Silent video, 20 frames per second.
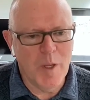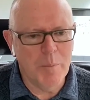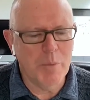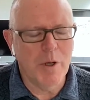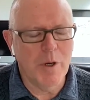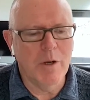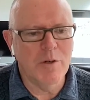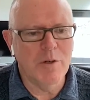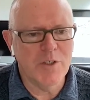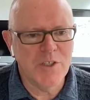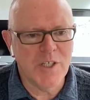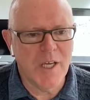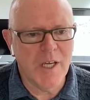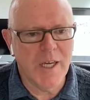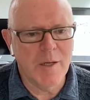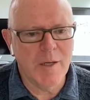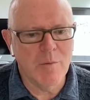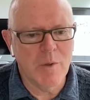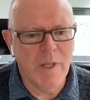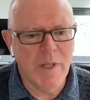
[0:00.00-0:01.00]
approach,
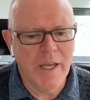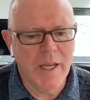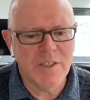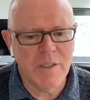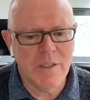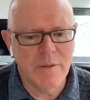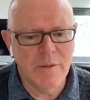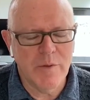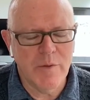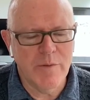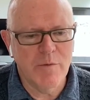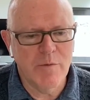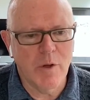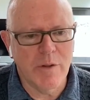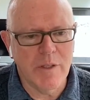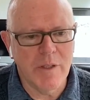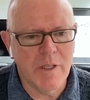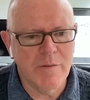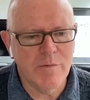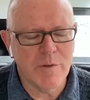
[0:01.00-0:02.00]
saying, well, actually, if we've
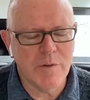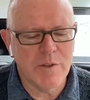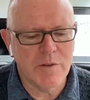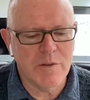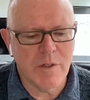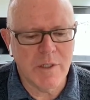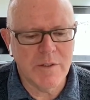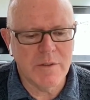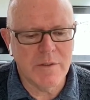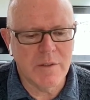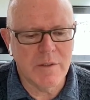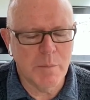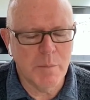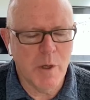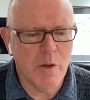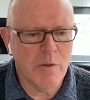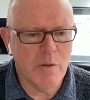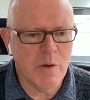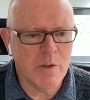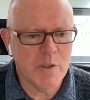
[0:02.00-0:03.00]
got the infrastructure at
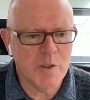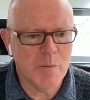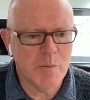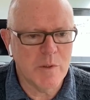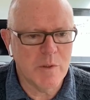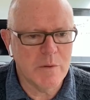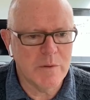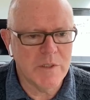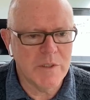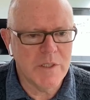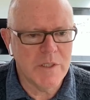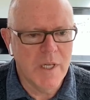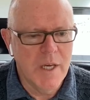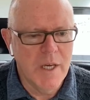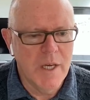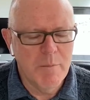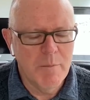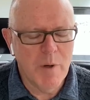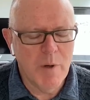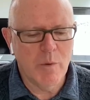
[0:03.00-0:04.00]
both hospitals,
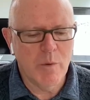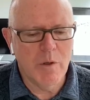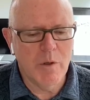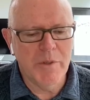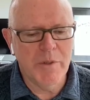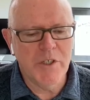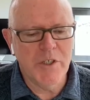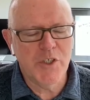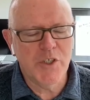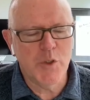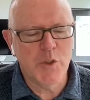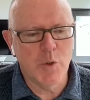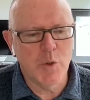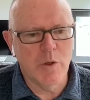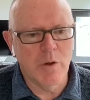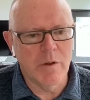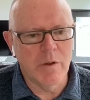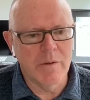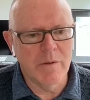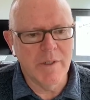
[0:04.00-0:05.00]
but we're a bit
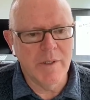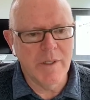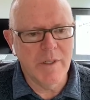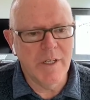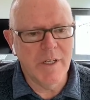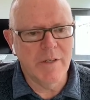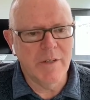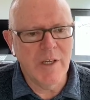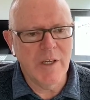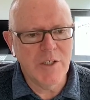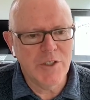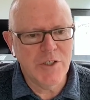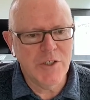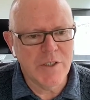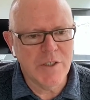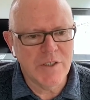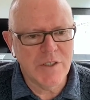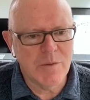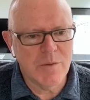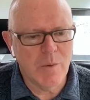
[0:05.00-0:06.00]
short on
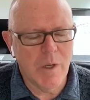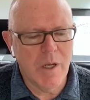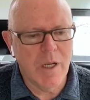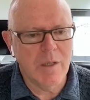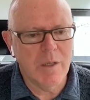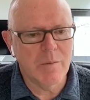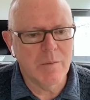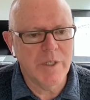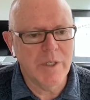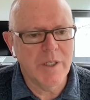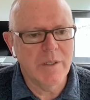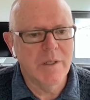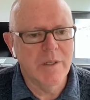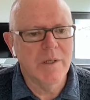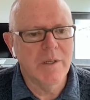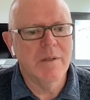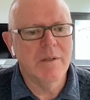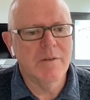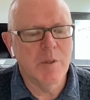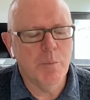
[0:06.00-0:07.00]
interventionists, why don't we
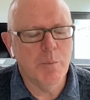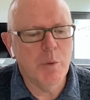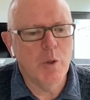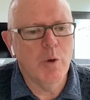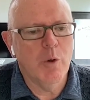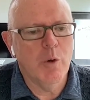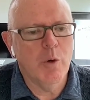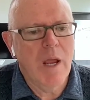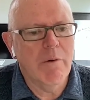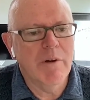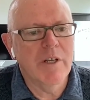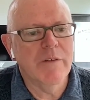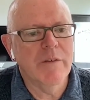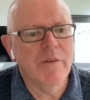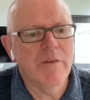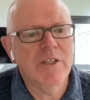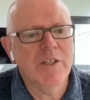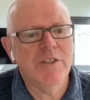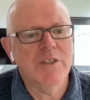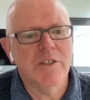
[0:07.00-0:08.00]
deploy our
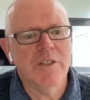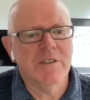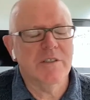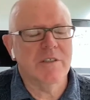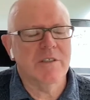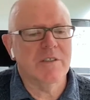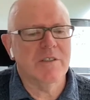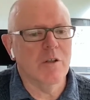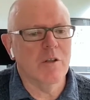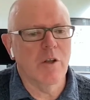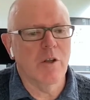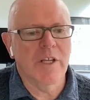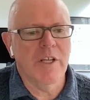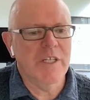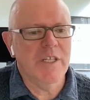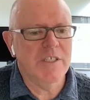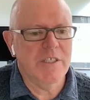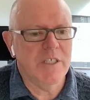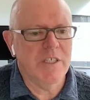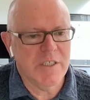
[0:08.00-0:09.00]
interventionists? It's a
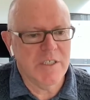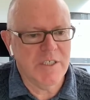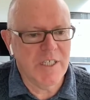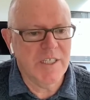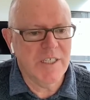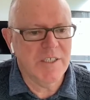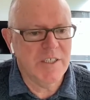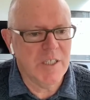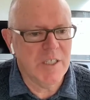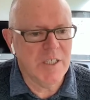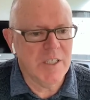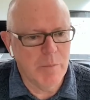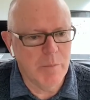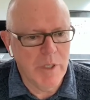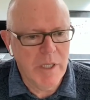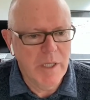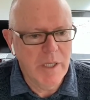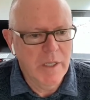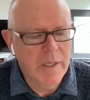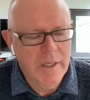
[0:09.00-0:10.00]
lot easier to send
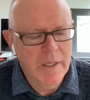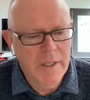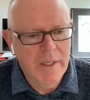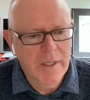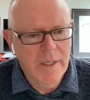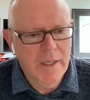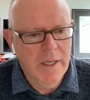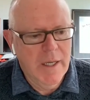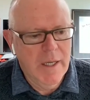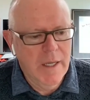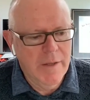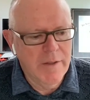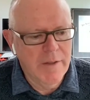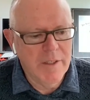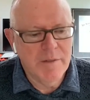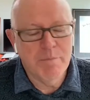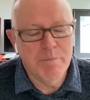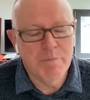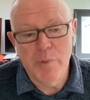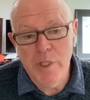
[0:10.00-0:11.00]
somebody uh,
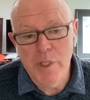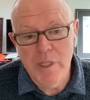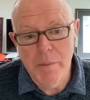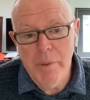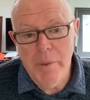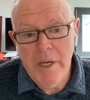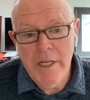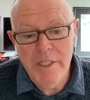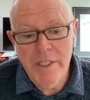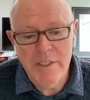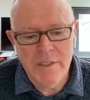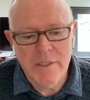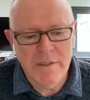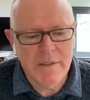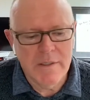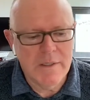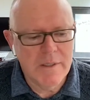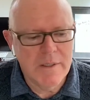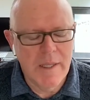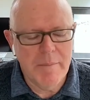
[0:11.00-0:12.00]
than bring the
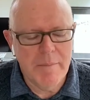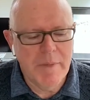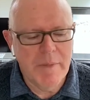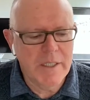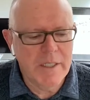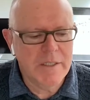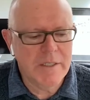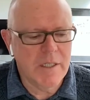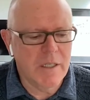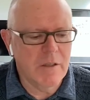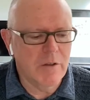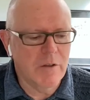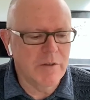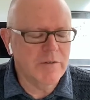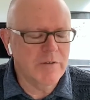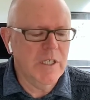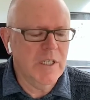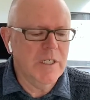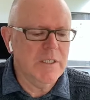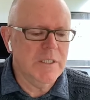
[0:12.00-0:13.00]
patient, and that makes a lot
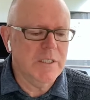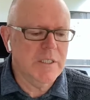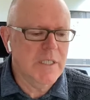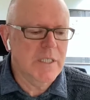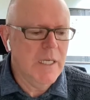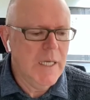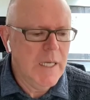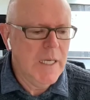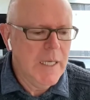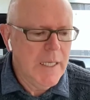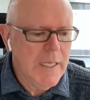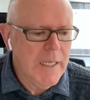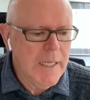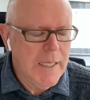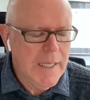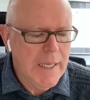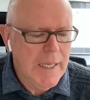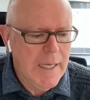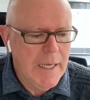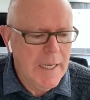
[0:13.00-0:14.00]
of sense.
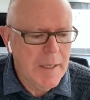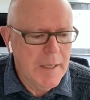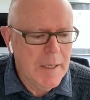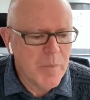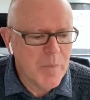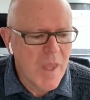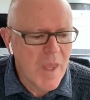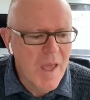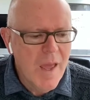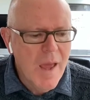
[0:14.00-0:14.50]
Um,